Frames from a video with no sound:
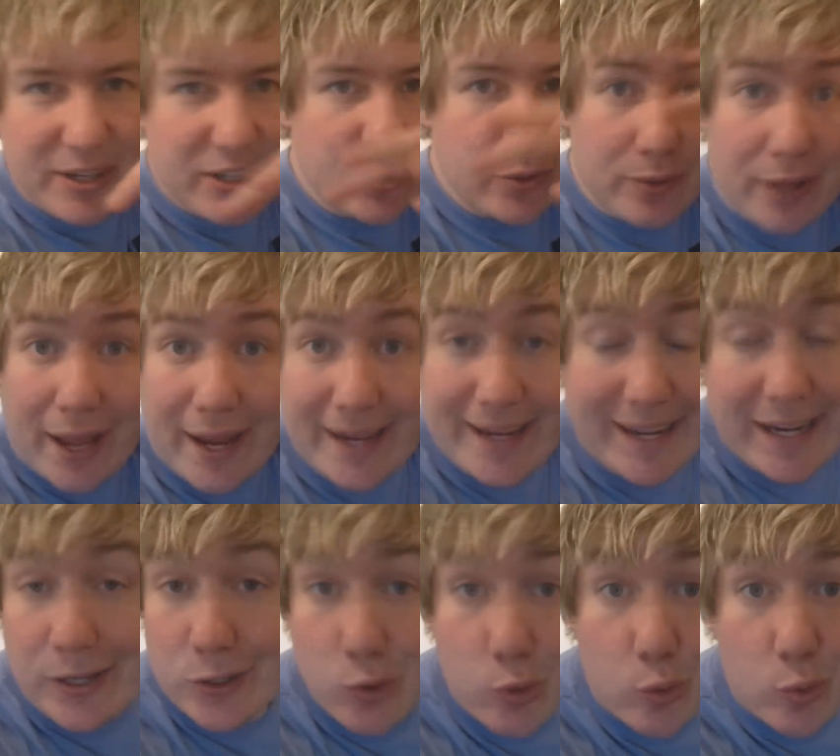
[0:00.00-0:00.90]
make sure that
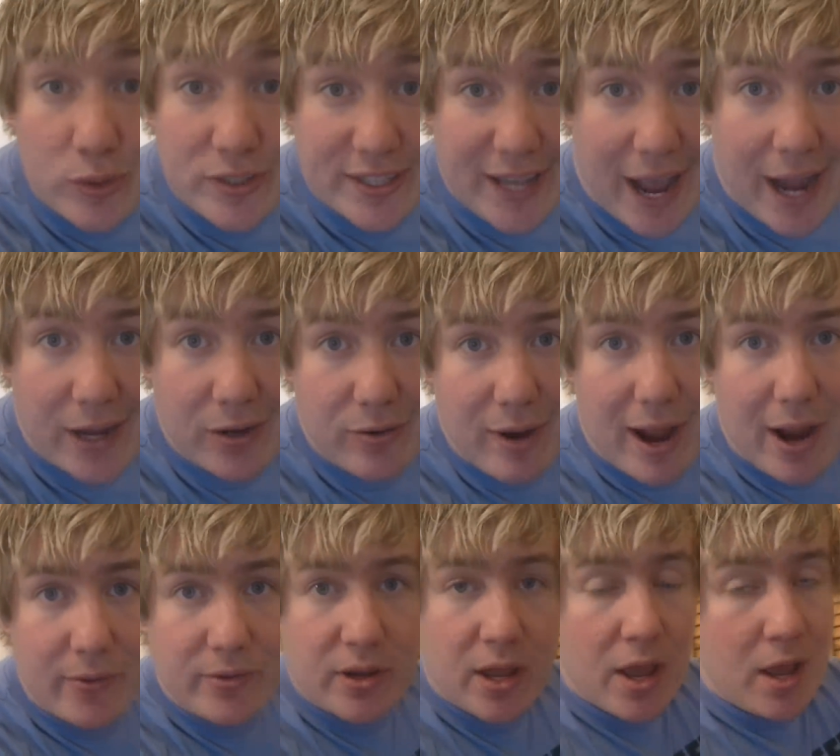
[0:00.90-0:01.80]
heat is all scattered
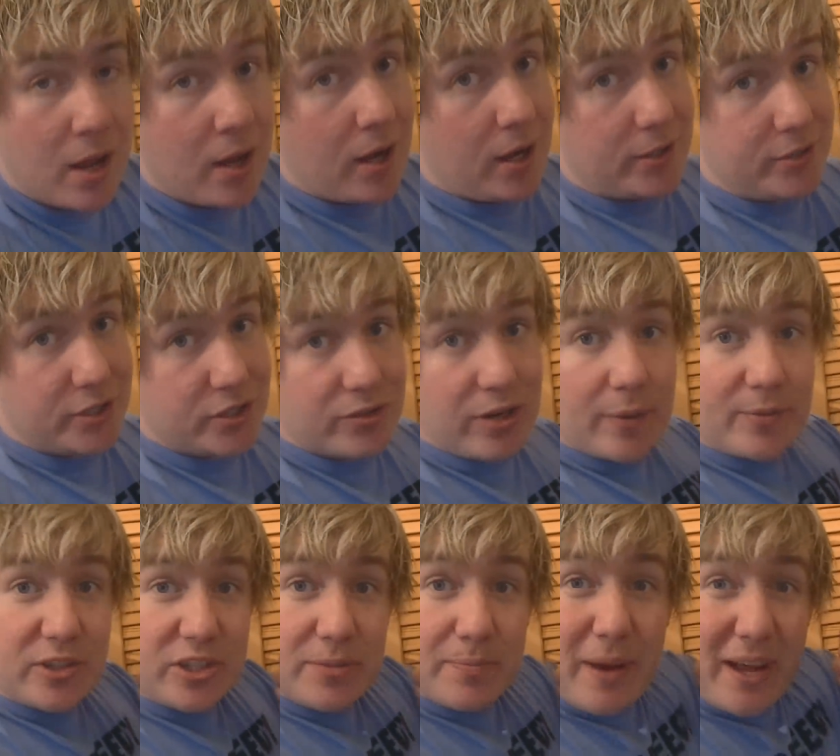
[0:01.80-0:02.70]
around. I just
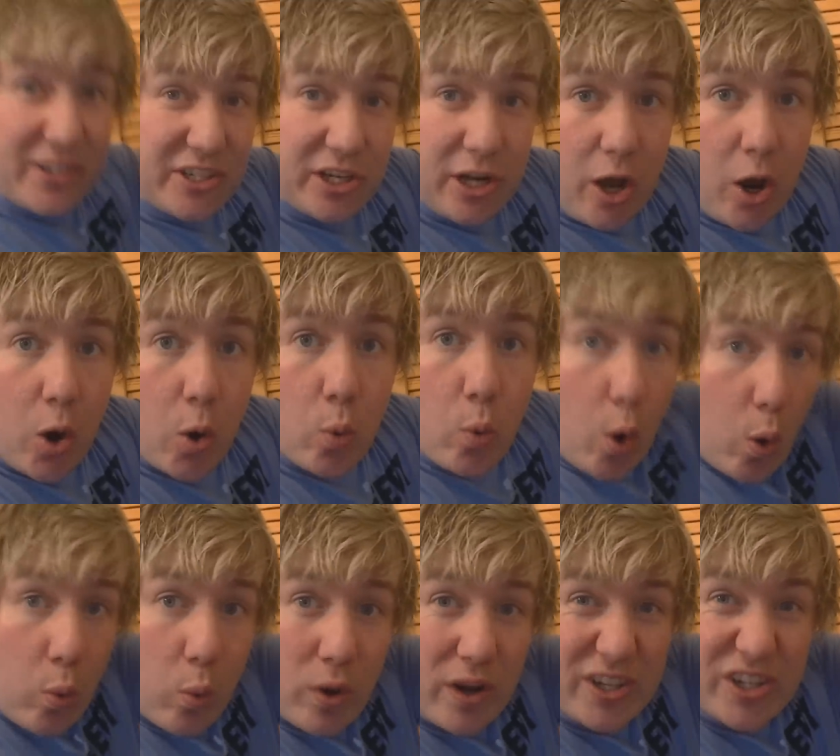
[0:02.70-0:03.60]
grabbed the spatula
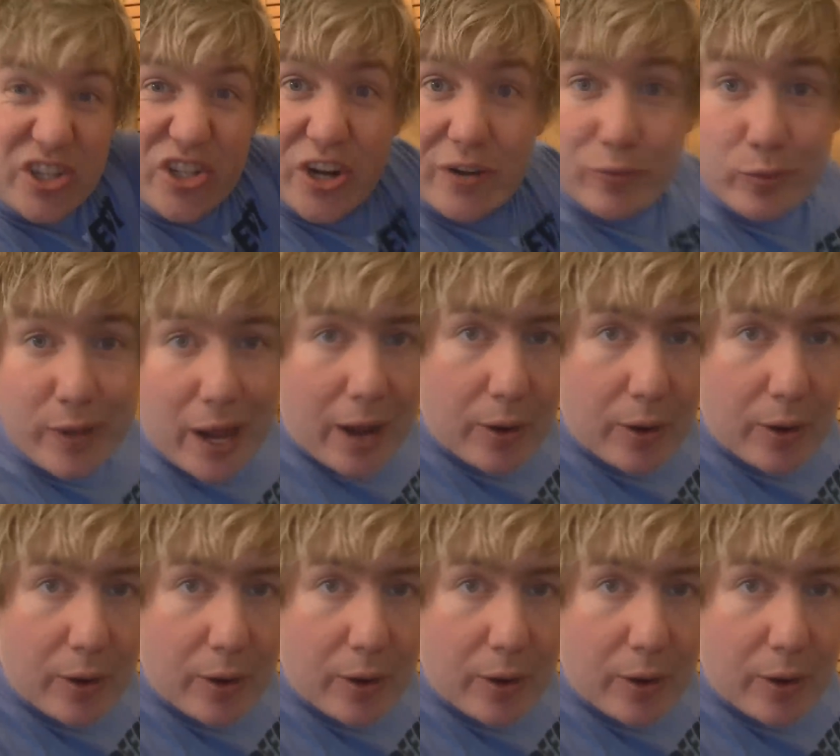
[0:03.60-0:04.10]
and shoveled